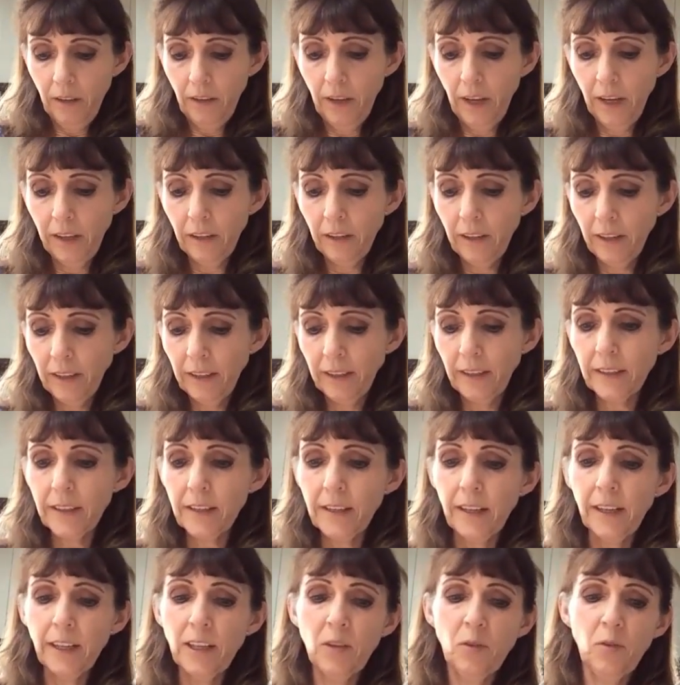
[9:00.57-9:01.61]
The other thing that's
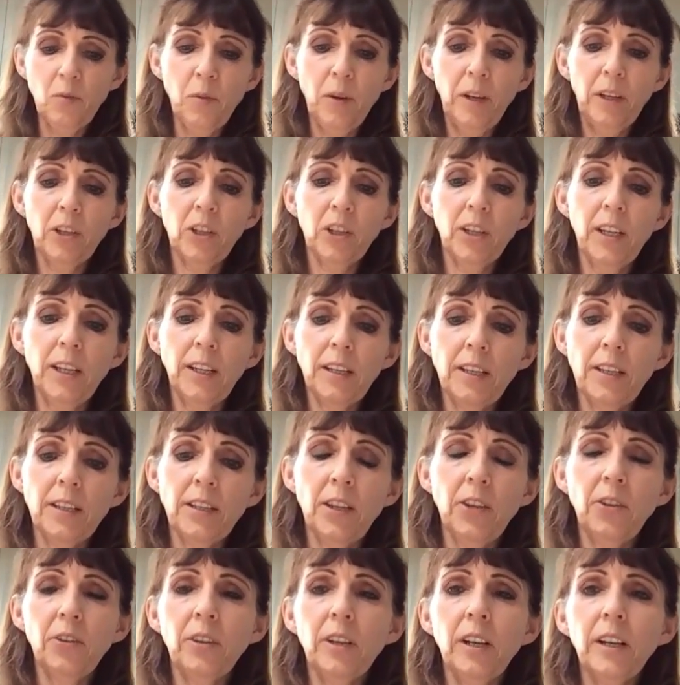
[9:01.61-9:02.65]
nice with Welsh cakes
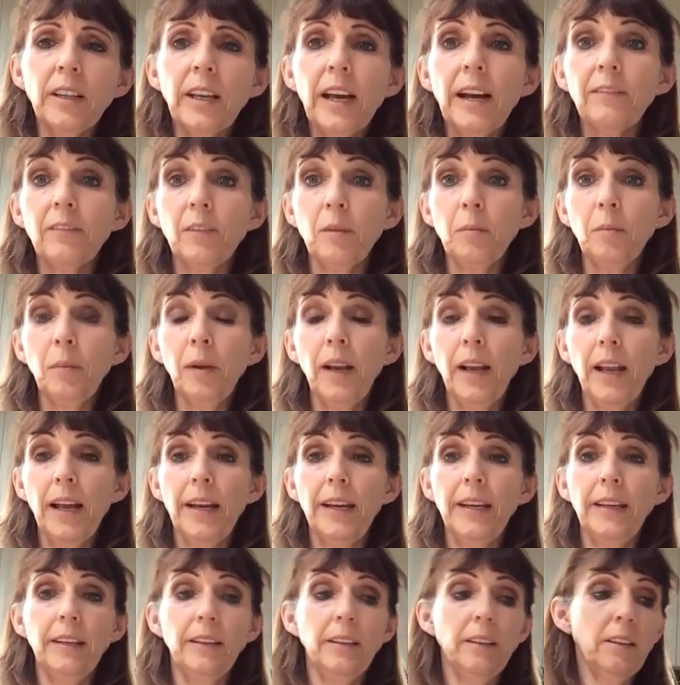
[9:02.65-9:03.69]
is you can either have them
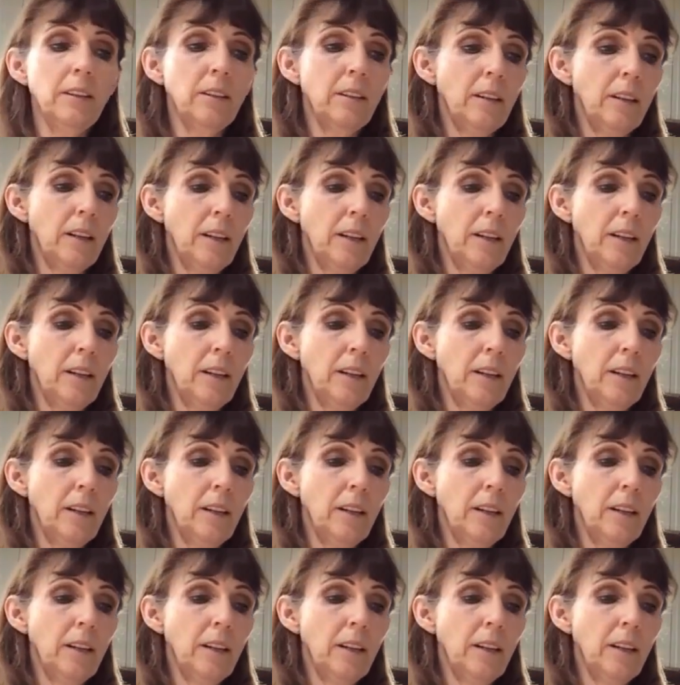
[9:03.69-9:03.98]
plain,